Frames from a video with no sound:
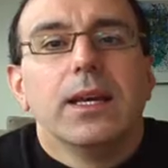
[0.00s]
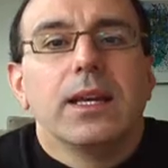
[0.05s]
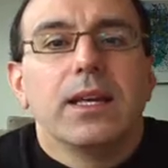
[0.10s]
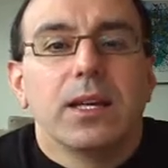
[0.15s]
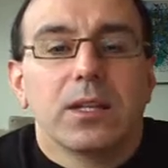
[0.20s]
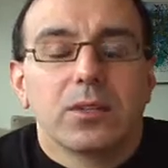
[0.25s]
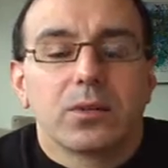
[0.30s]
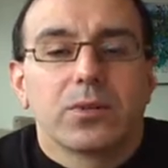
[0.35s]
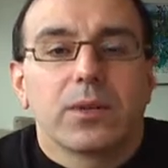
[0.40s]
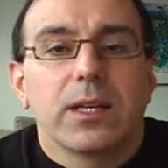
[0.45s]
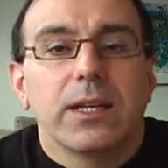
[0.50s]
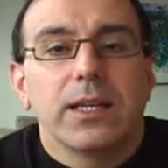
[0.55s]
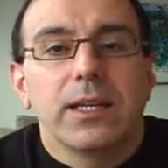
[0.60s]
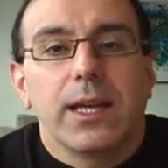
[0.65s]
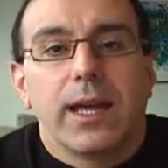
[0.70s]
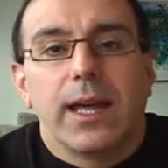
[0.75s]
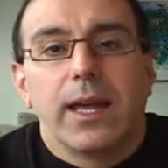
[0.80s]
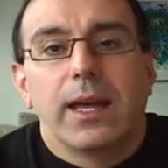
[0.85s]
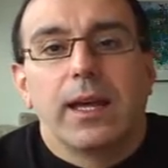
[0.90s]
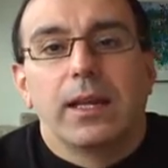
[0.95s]

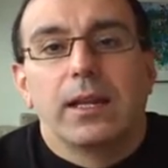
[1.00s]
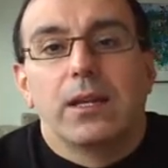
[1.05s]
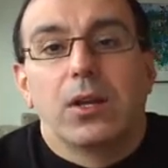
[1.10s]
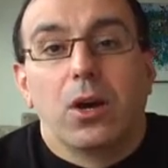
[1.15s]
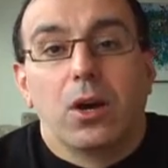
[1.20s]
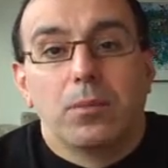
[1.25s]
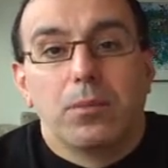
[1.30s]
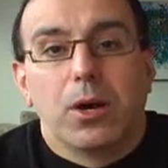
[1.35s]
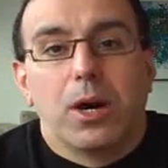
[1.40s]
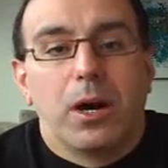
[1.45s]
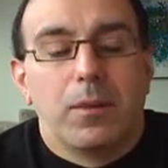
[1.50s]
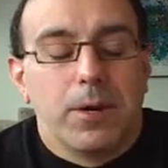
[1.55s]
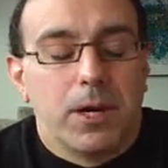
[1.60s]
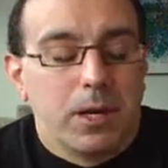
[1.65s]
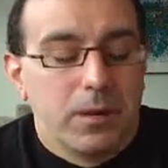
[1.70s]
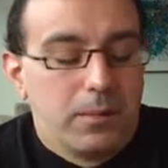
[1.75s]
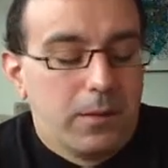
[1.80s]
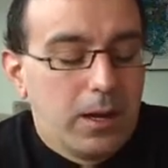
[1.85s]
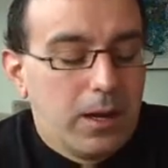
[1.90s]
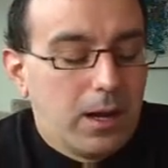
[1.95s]
Hillary and
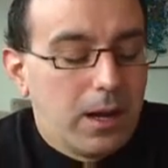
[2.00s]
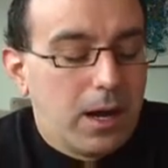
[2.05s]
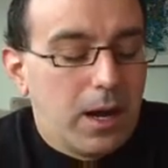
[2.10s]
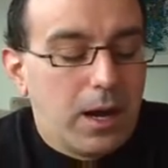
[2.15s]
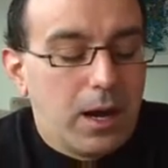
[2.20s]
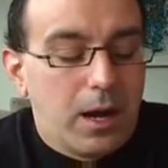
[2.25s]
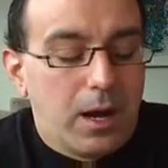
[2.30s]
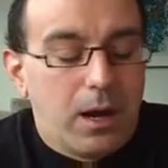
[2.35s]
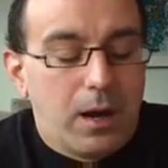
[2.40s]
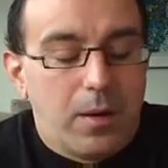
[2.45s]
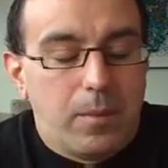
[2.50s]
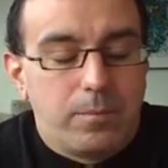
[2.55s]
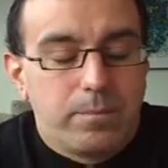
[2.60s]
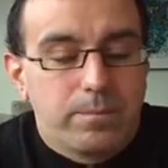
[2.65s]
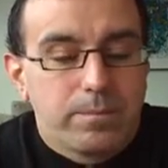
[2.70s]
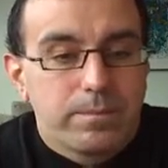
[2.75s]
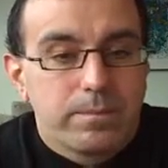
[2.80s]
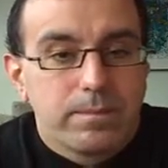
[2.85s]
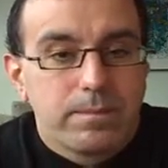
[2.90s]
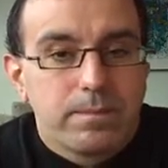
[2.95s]
Obama.
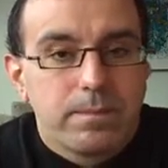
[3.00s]
Um,